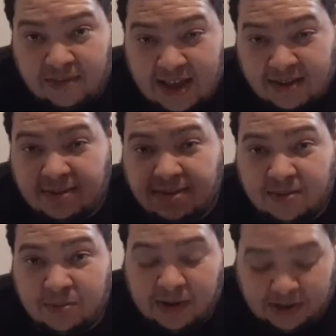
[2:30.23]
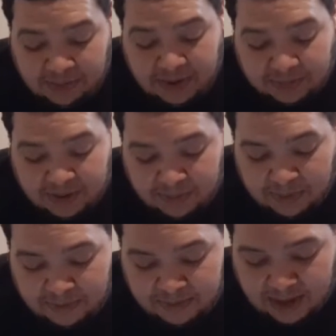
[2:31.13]
That's one of the big
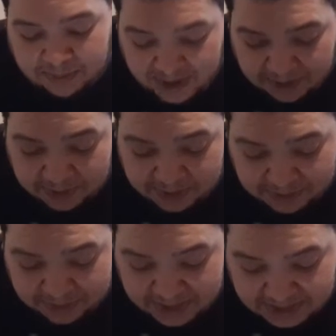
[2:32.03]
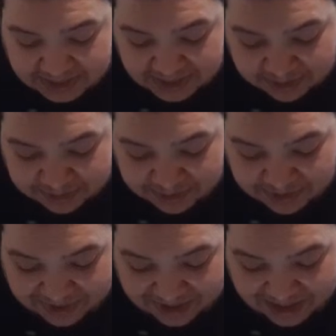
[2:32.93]
people. I was like, man, Rosie Perez is in this
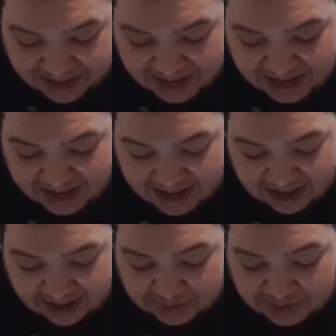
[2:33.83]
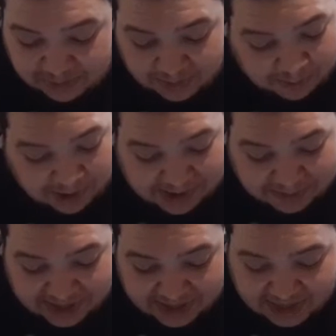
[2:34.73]
movie, really? She's from White
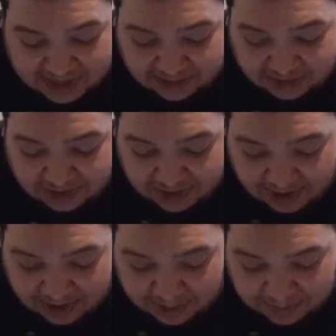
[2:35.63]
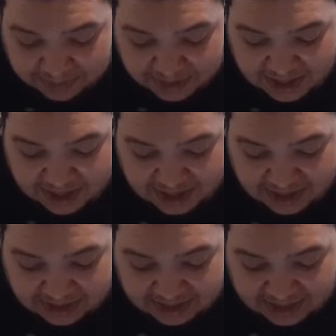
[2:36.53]
Men Can't Jump.
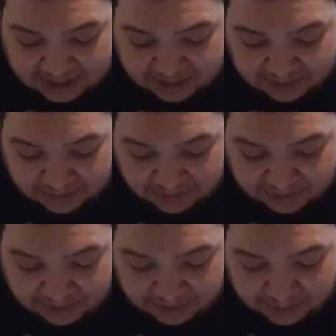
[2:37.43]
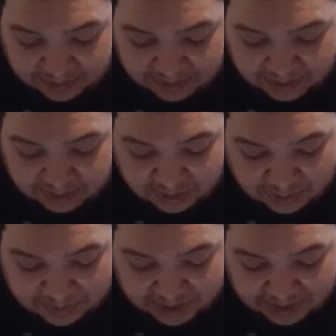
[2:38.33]
She is from so
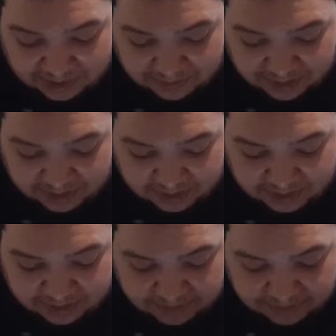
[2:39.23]
many different things.